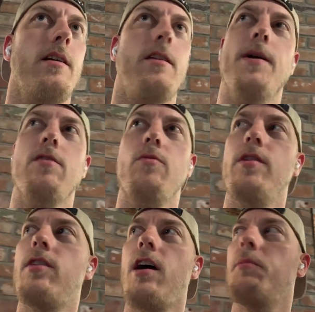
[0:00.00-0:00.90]
it depends what
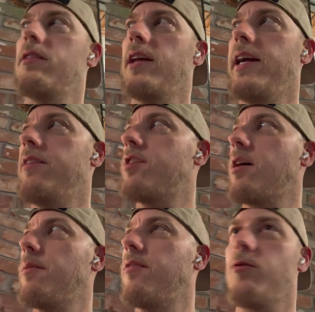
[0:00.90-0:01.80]
you're talking about late. You're
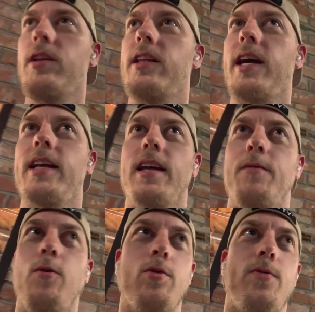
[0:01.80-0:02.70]
talking about really late,
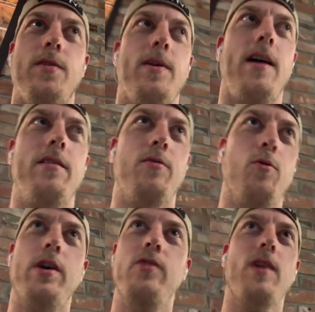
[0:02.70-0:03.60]
like fourth, fifth round in a
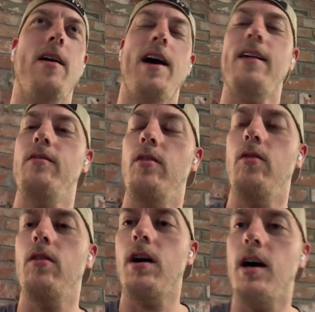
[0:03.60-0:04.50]
rookie draft. I don't
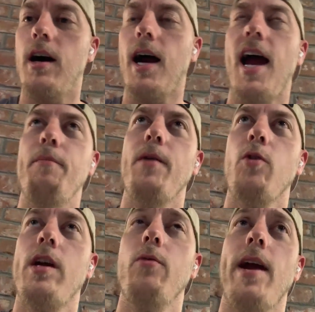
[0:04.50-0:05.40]
know. I have my
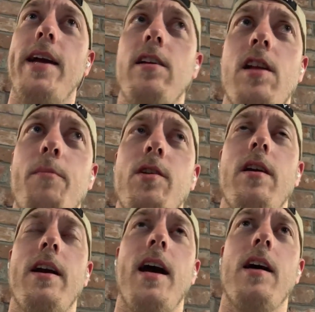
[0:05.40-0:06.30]
rookie rankings up. You
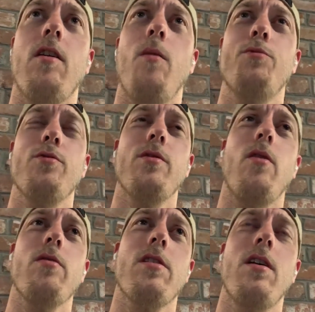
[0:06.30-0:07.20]
can kind of comb through
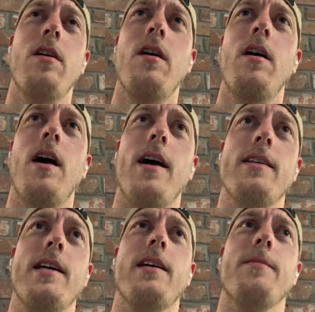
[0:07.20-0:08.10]
those. I
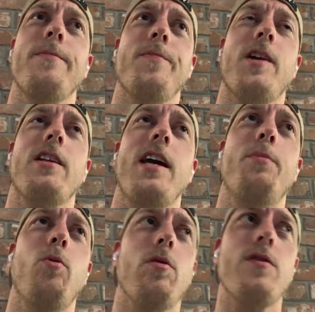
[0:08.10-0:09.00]
think
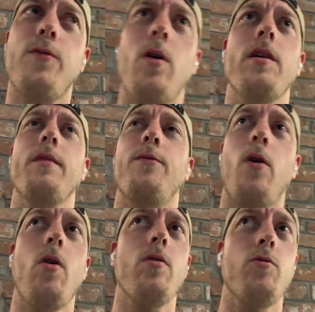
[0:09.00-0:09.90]
Claypool's falling
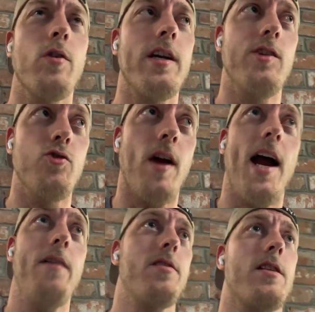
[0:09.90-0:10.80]
far in rookie
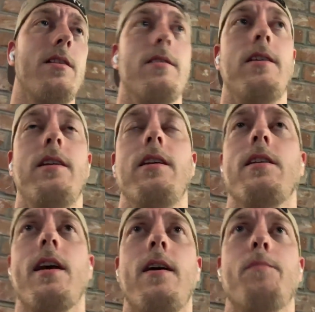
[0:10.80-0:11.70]
drafts, and
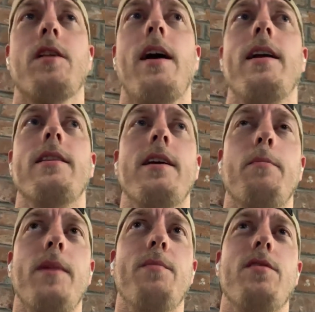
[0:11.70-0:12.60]
he's got upside. I
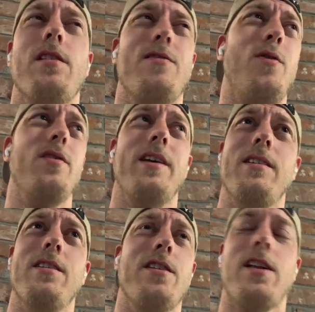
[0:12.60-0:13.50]
think Mims is falling
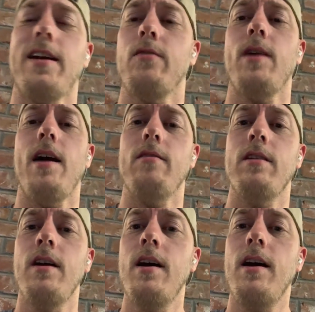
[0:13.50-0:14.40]
into the second
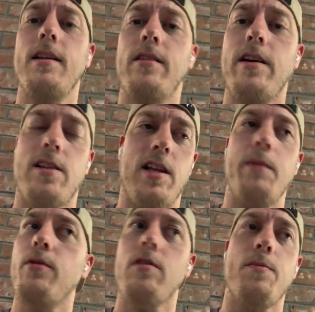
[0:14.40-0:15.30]
round. They're not
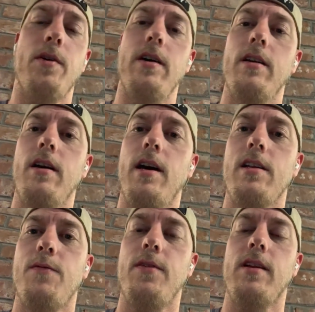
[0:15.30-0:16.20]
sleepers, but I
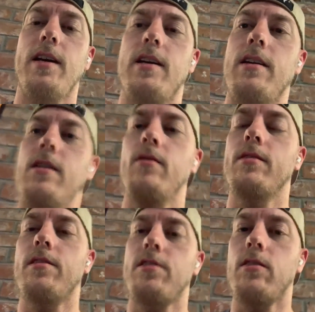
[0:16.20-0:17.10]
just feel like, you know,
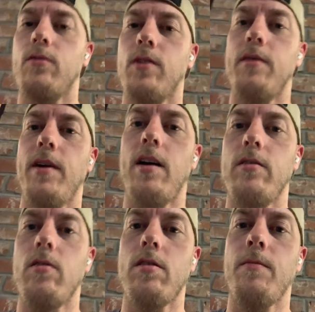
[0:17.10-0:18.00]
they're still great
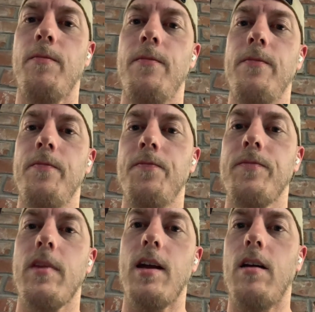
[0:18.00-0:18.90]
values.
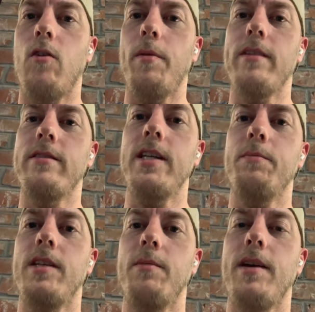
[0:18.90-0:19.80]
I don't know about
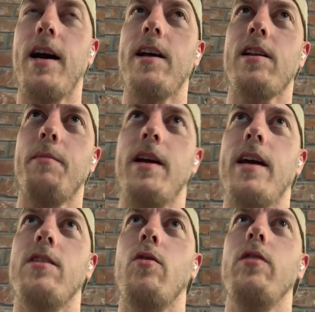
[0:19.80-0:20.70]
deep guys. I
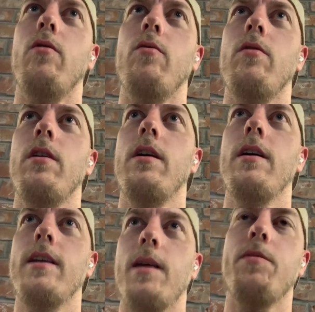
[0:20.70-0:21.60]
mean, Antonio
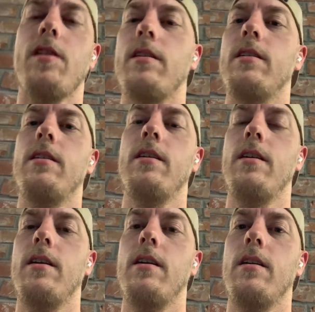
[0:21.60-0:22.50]
Gibson,
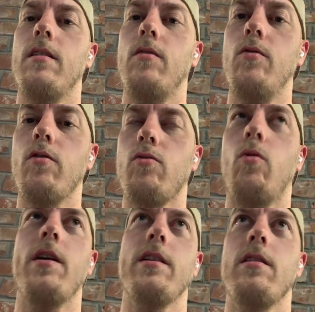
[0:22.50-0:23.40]
who knows
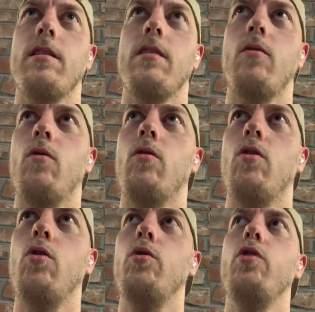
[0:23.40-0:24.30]
what,
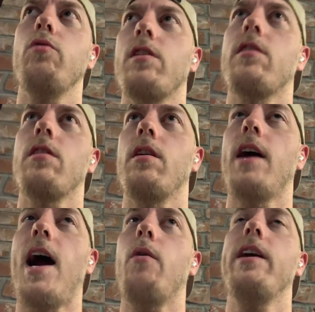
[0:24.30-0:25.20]
who uses,
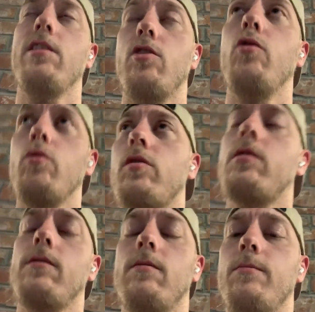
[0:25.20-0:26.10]
how he's
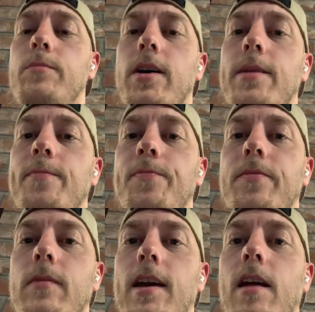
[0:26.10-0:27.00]
used, but,
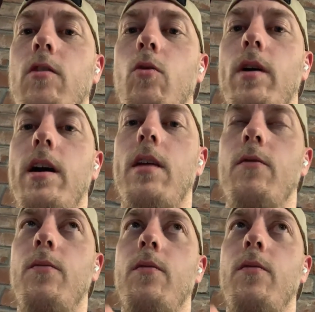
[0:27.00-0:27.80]
and I don't know what kind of